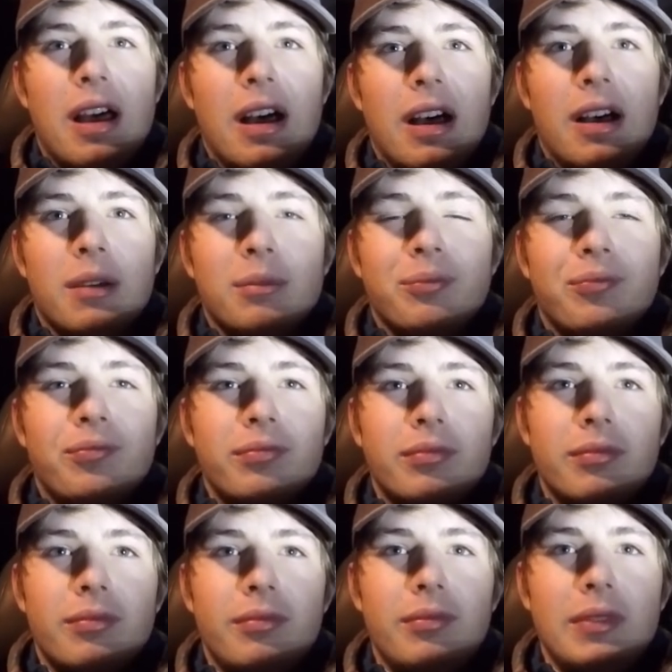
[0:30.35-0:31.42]
Um,
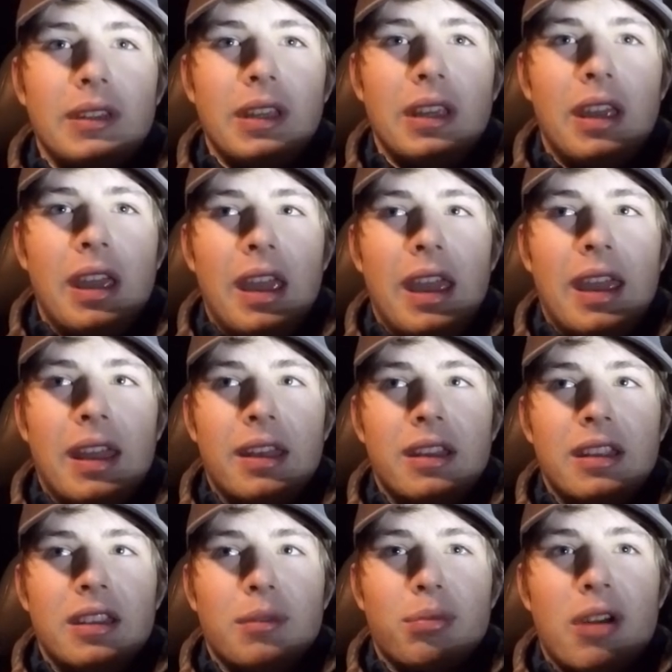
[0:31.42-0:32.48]
and
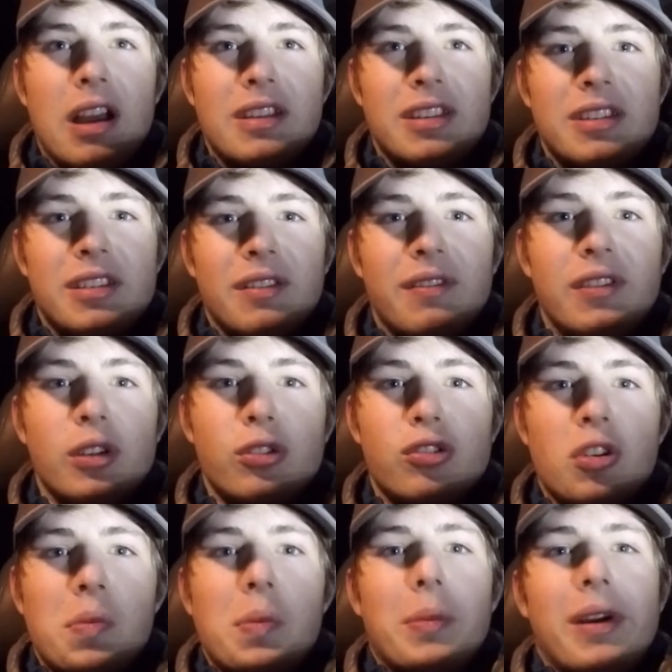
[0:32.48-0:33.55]
in the process of field
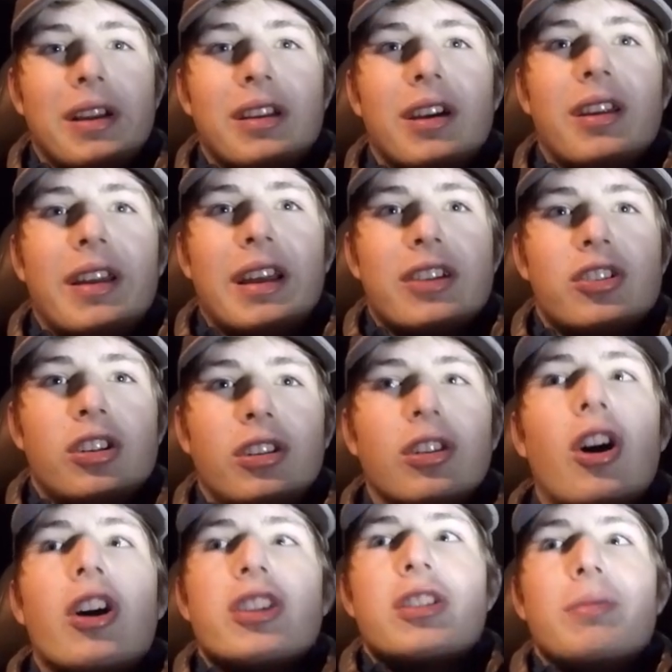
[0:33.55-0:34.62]
stripping my gun, I actually
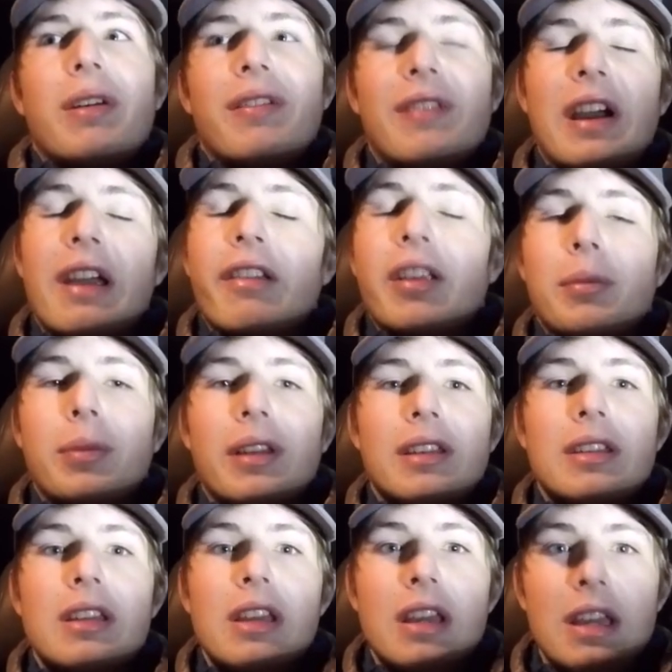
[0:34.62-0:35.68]
lost my firing
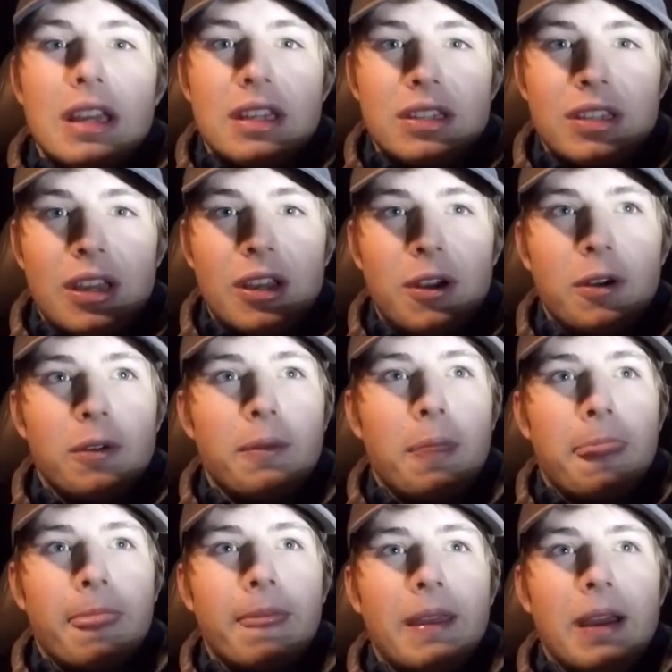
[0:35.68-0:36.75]
pin. So
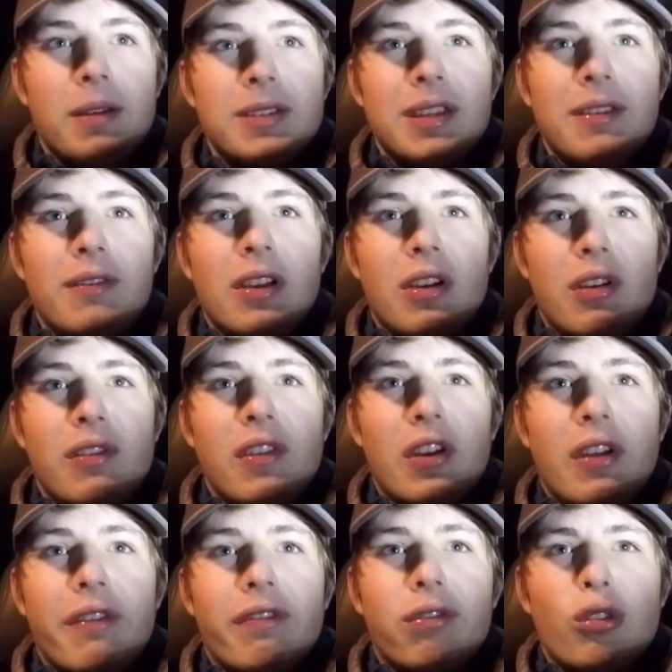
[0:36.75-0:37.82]
that was a very,
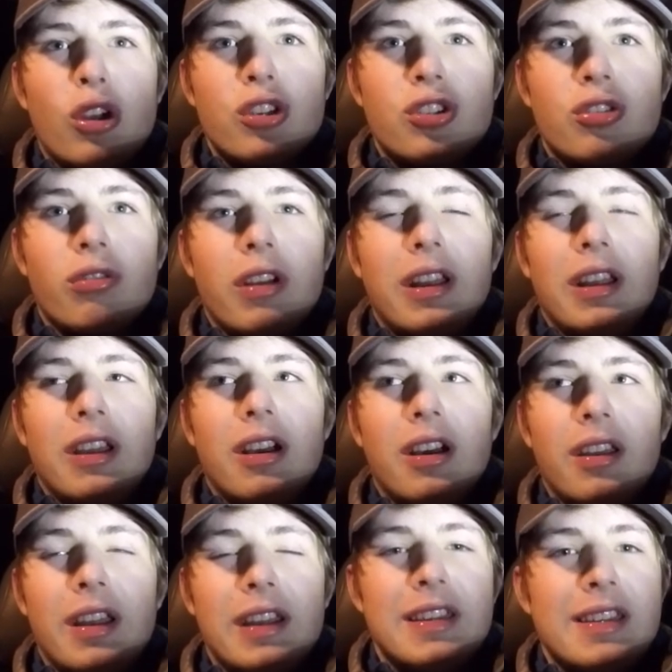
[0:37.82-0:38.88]
very frustrating
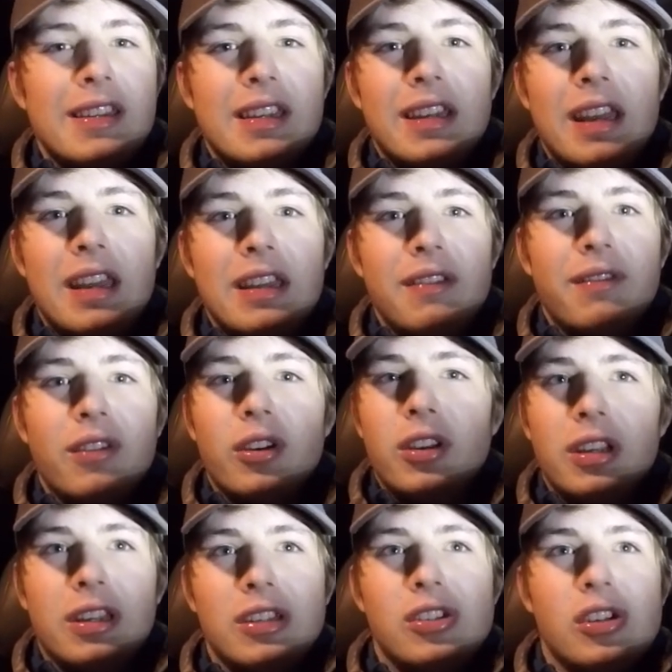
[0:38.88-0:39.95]
hunt. I didn't get any
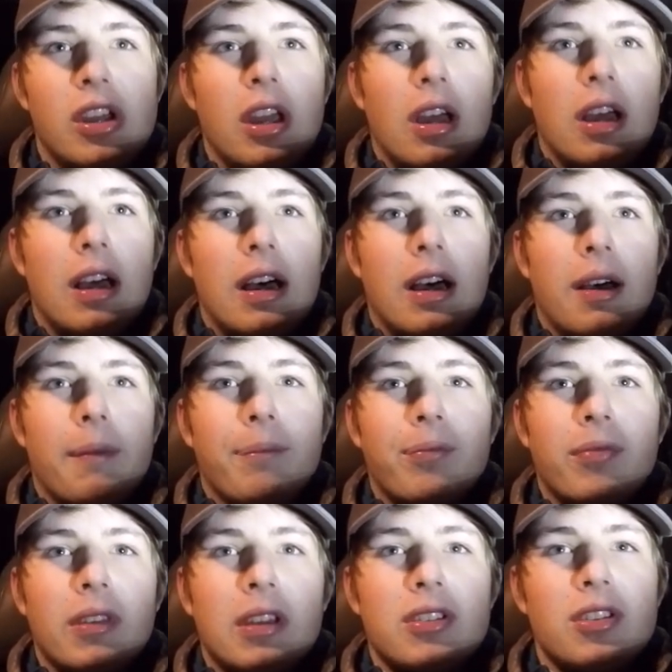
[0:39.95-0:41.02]
footage.
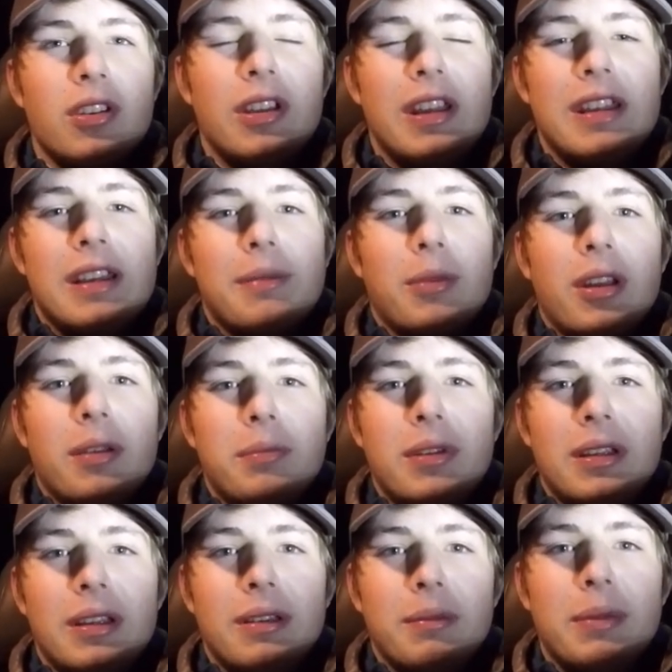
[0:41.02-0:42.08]
Um, so today I'm going to
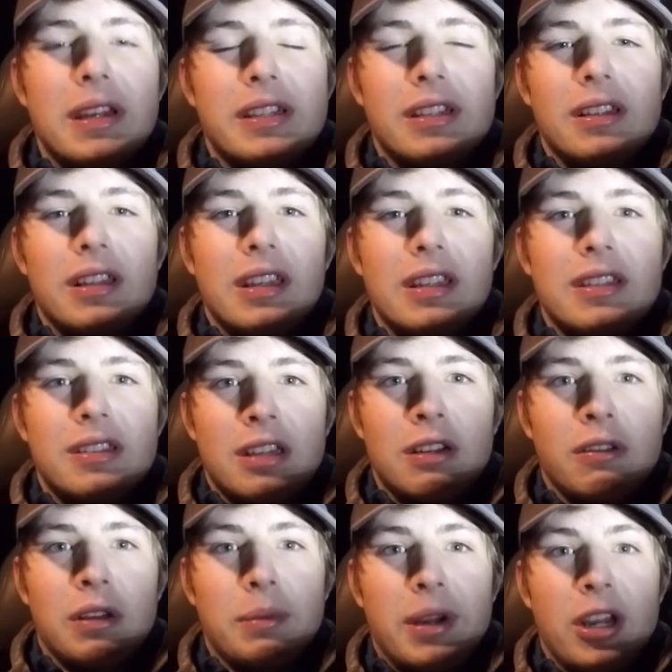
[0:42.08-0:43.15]
be basically
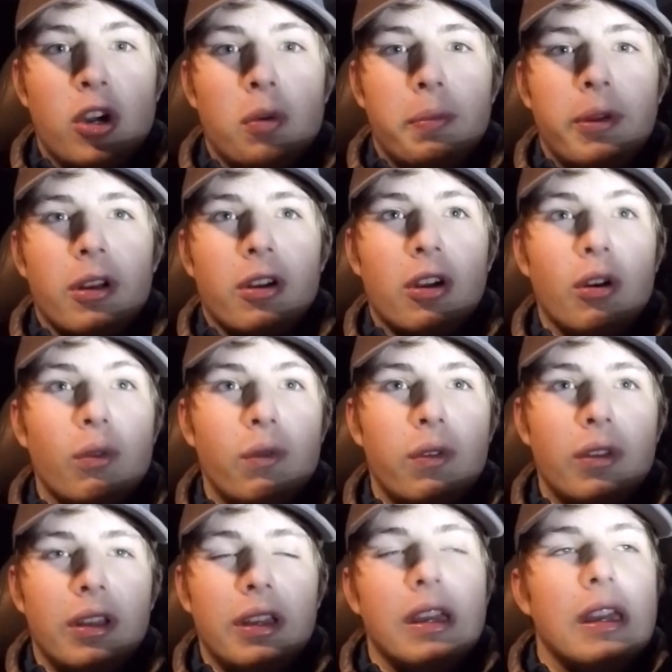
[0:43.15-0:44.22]
considering my opener.
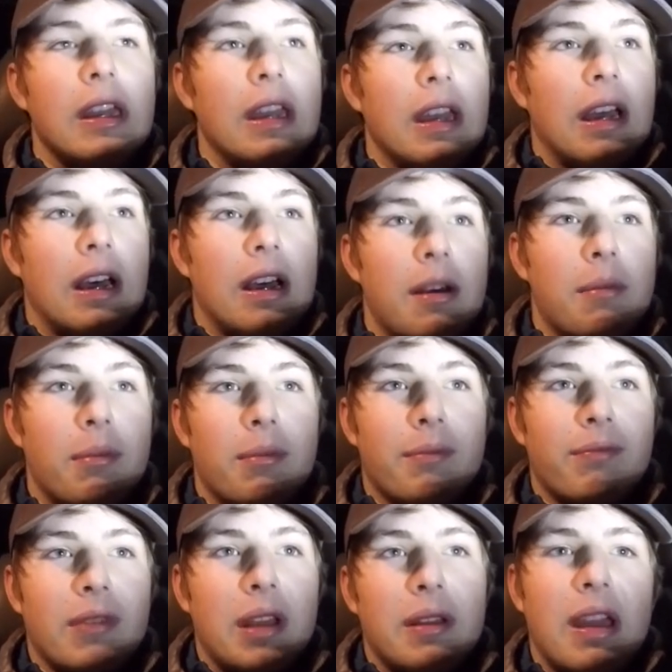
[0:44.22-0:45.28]
Hopefully, um,
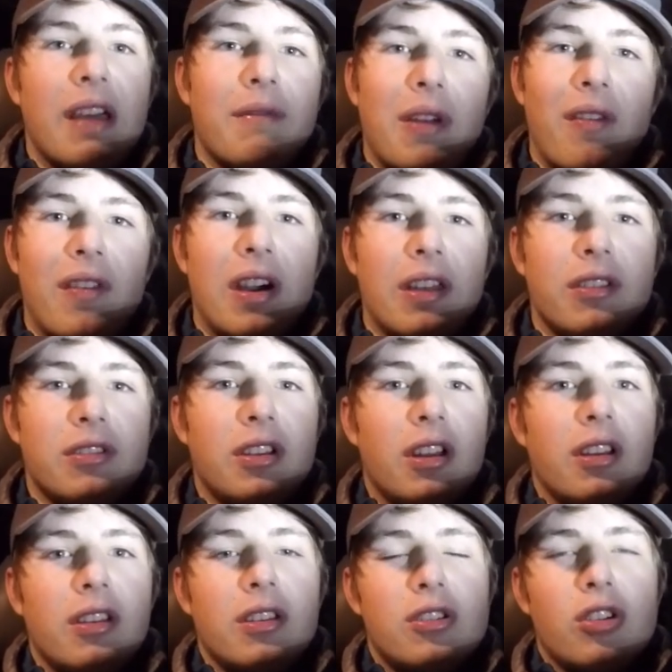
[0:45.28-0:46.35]
I have my father's
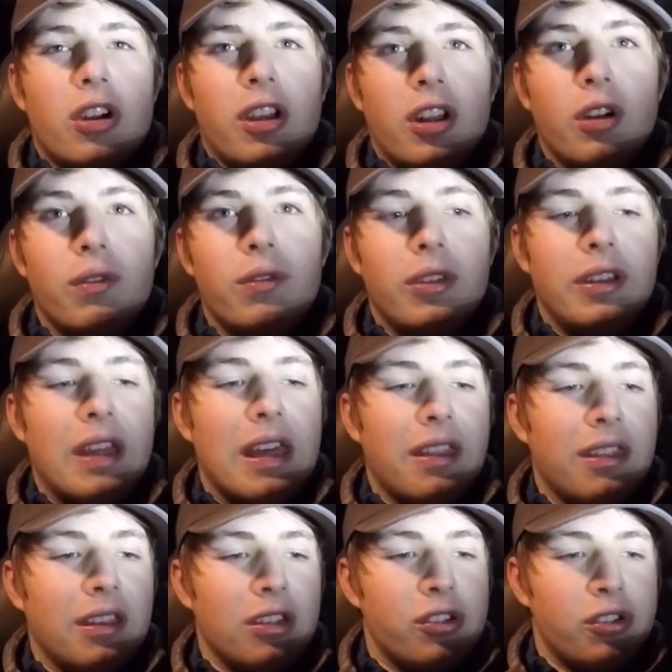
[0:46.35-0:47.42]
gun in the truck, and hopefully that
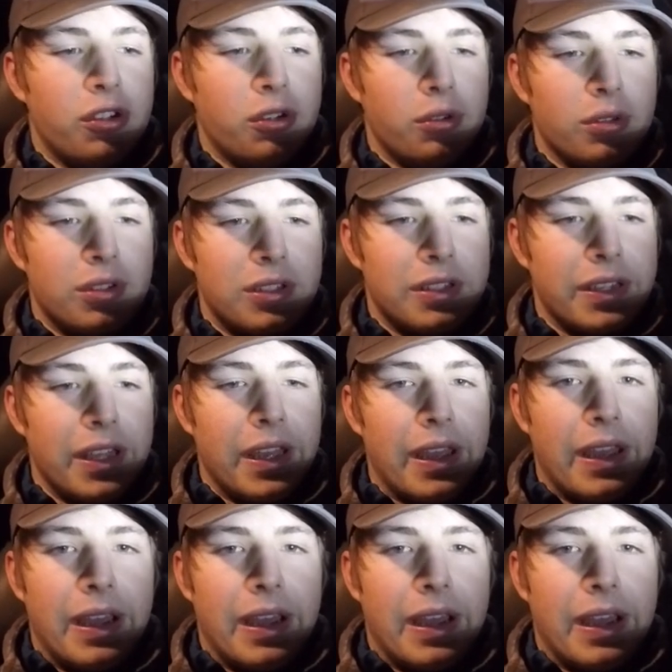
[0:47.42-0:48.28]
thing shoots.